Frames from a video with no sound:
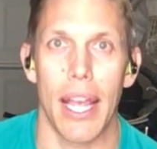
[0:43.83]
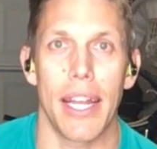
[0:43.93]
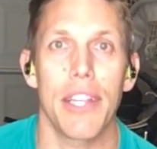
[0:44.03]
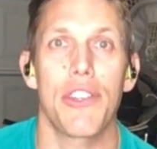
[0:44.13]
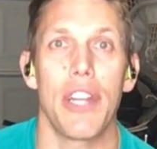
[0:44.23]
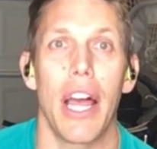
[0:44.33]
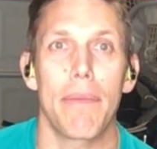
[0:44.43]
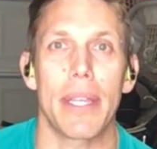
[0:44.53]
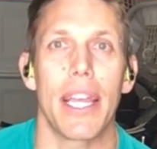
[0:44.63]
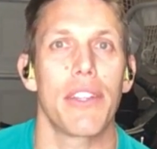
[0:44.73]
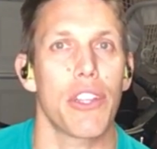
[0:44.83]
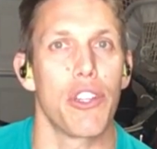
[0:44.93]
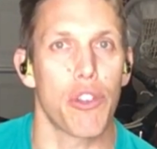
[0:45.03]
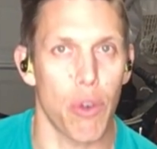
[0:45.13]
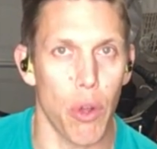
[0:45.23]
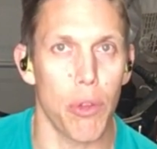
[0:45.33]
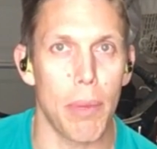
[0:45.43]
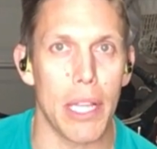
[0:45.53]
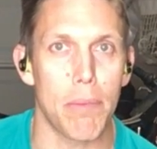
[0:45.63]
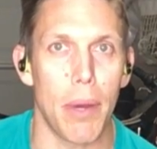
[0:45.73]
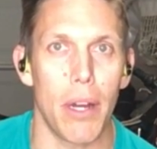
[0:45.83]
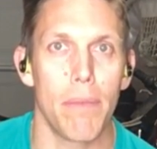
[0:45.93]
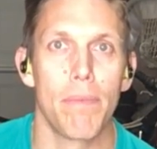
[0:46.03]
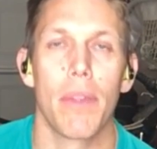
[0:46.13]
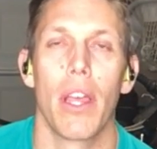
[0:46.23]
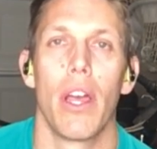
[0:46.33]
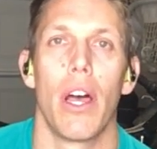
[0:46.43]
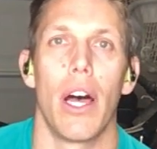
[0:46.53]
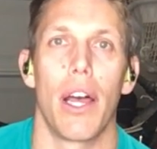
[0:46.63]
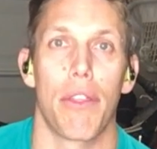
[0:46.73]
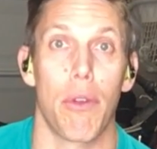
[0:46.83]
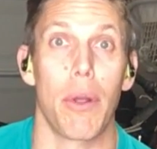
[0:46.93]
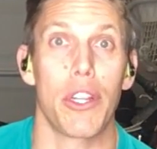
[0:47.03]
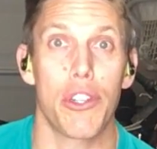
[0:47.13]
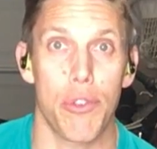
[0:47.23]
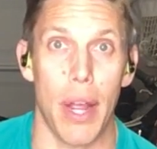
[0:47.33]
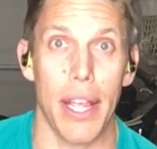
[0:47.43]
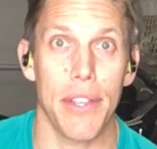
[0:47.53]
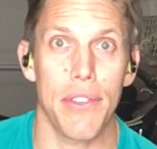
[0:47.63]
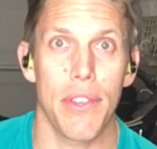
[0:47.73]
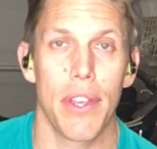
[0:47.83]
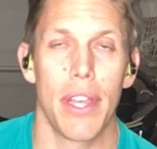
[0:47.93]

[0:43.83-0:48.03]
And his job, again, is to control the baseball, throwing strikes,